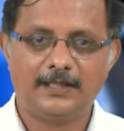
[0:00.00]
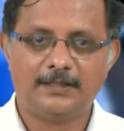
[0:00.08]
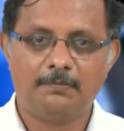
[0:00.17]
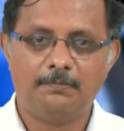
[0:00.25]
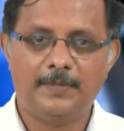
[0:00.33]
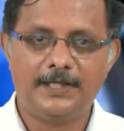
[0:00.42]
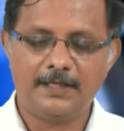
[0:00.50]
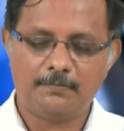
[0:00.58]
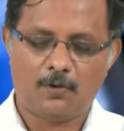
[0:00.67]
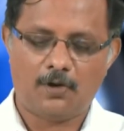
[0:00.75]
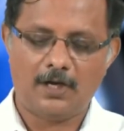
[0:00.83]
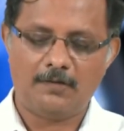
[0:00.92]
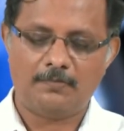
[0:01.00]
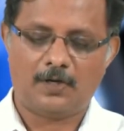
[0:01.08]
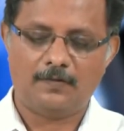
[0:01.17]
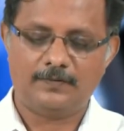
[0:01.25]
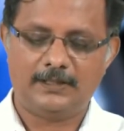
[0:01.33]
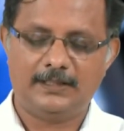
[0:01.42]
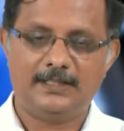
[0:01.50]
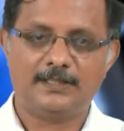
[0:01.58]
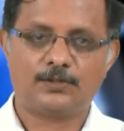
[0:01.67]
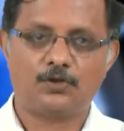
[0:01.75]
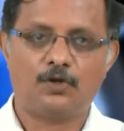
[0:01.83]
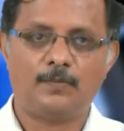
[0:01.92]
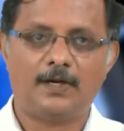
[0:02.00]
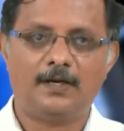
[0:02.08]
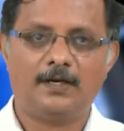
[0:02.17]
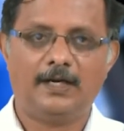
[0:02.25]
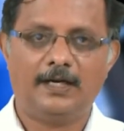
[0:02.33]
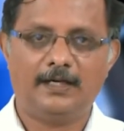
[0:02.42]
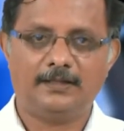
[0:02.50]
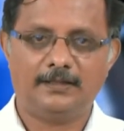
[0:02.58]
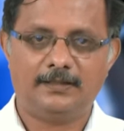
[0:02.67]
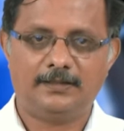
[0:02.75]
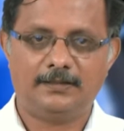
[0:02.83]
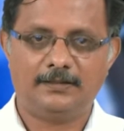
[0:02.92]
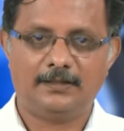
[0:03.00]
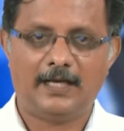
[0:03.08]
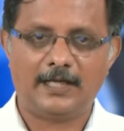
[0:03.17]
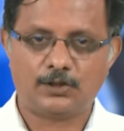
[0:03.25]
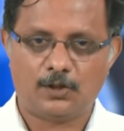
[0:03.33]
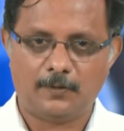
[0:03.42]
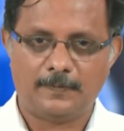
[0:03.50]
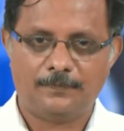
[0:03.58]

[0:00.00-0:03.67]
meeting point of the soma and the axon.